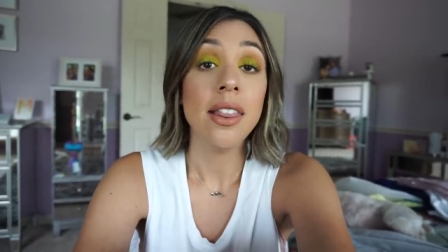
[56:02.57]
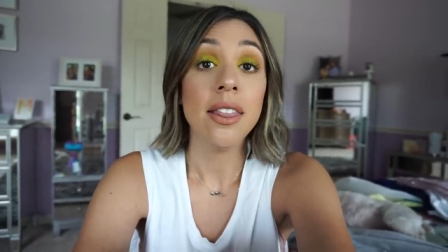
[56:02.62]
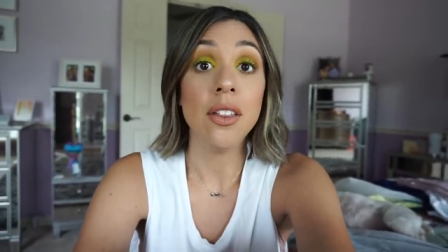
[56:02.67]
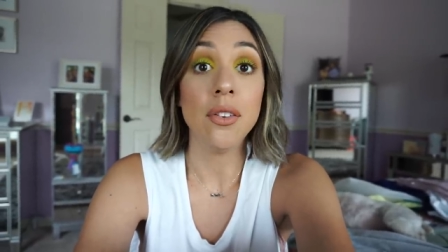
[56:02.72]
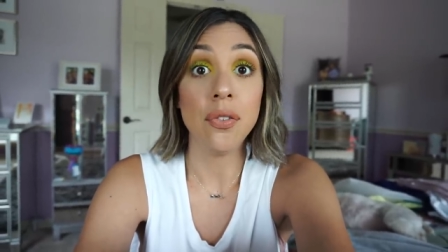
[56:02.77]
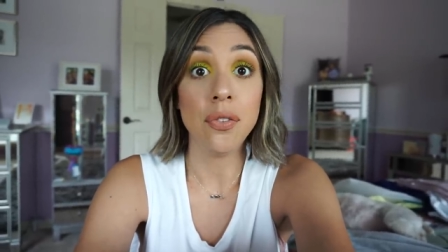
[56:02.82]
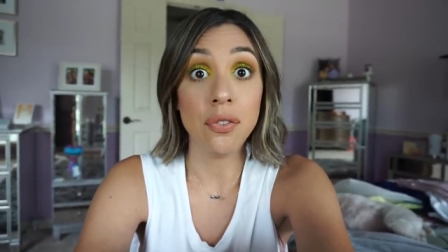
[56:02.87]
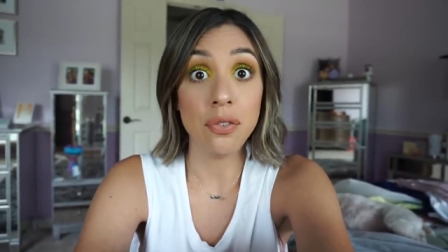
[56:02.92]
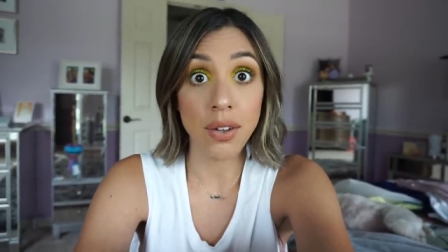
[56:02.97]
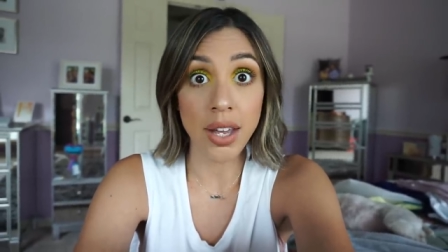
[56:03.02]

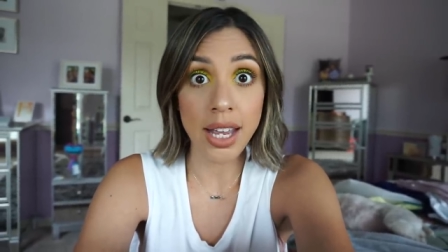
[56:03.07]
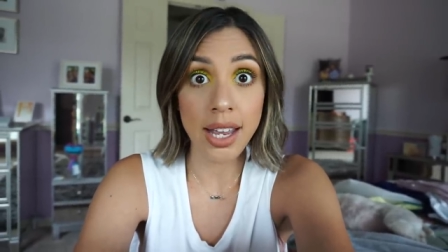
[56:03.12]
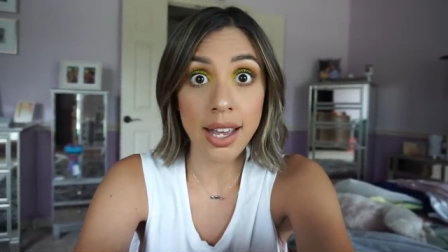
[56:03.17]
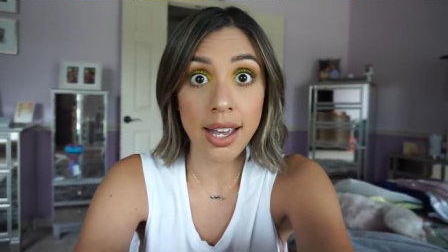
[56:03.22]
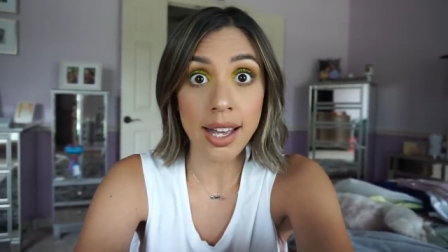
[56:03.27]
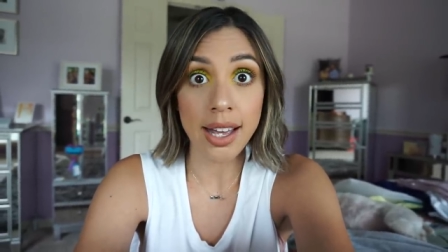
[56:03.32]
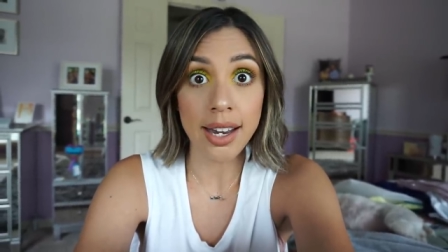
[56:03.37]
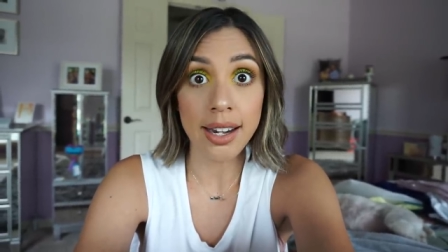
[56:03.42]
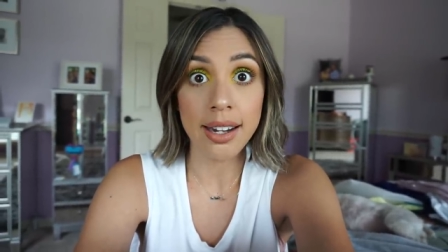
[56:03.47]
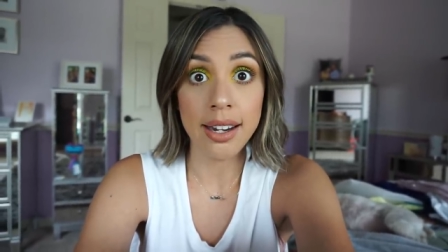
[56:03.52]
The
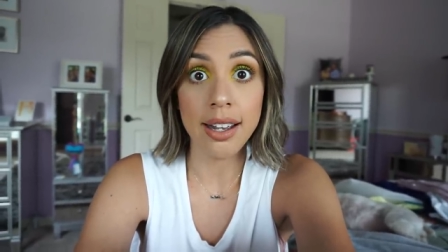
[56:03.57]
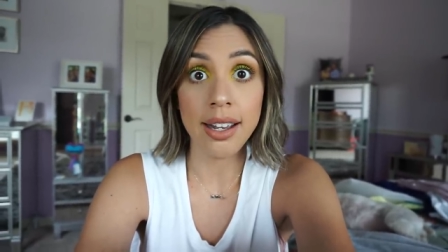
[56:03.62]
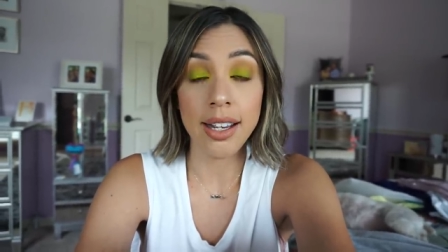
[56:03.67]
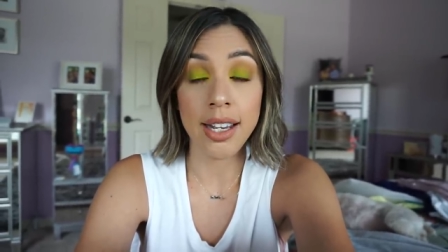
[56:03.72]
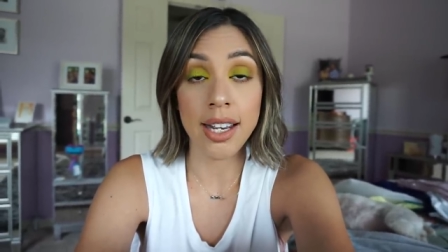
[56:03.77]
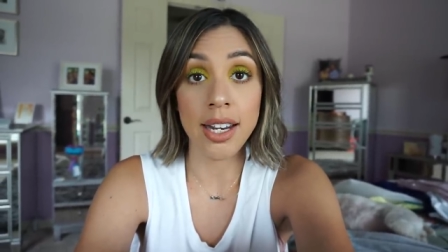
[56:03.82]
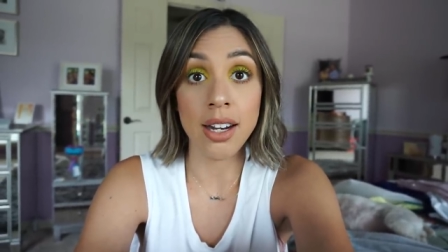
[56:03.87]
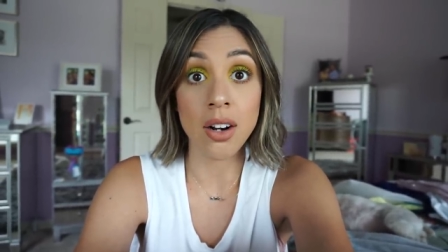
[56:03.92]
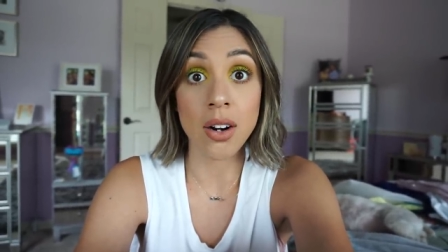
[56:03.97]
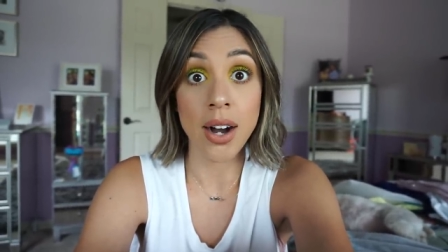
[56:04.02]
fan
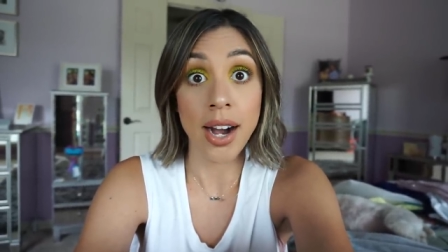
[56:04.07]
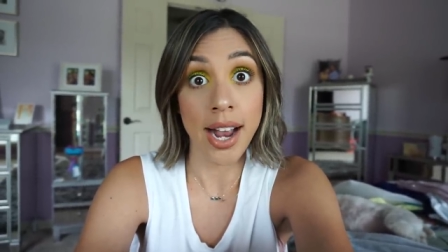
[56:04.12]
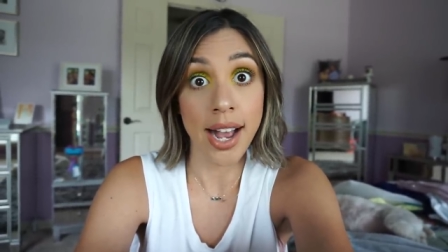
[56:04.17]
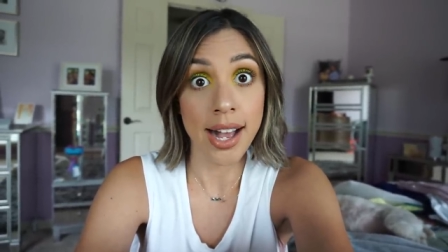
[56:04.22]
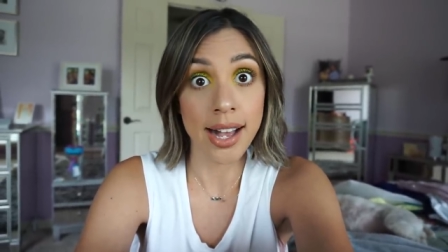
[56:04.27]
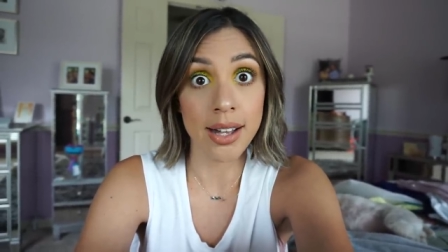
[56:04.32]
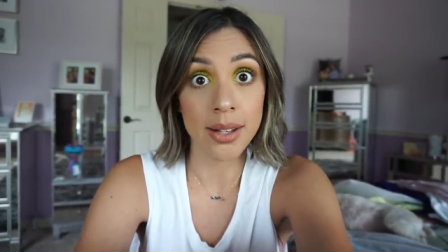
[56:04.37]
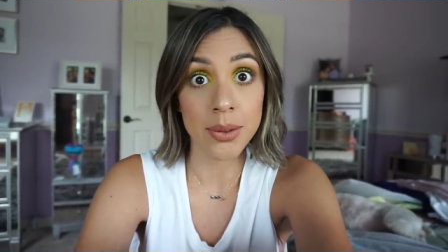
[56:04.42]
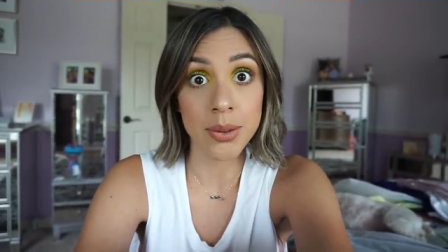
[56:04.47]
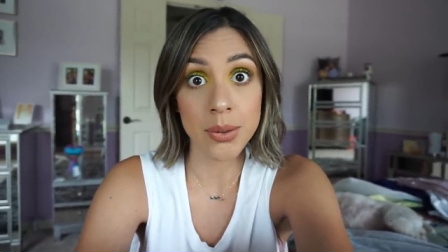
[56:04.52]
in our
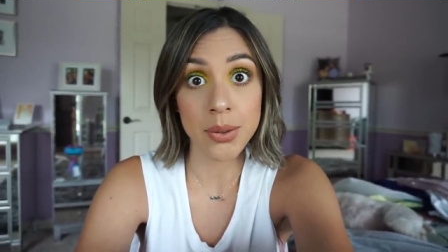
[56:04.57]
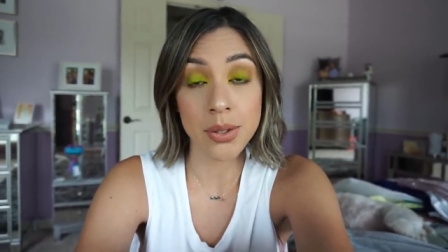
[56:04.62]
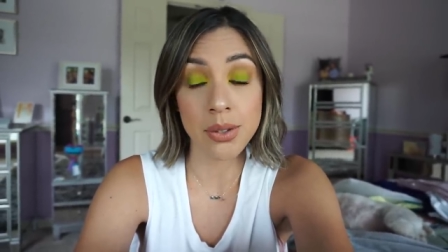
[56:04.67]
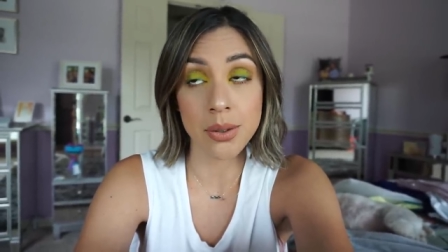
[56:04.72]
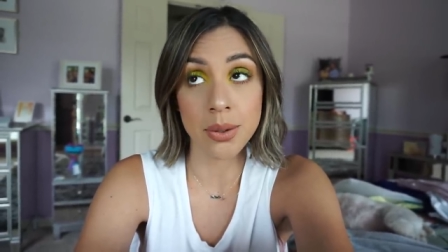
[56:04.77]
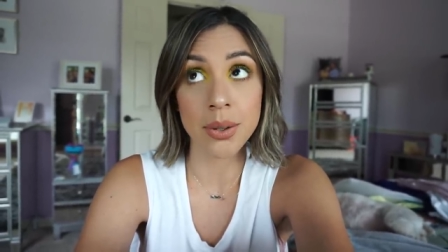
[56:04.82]
house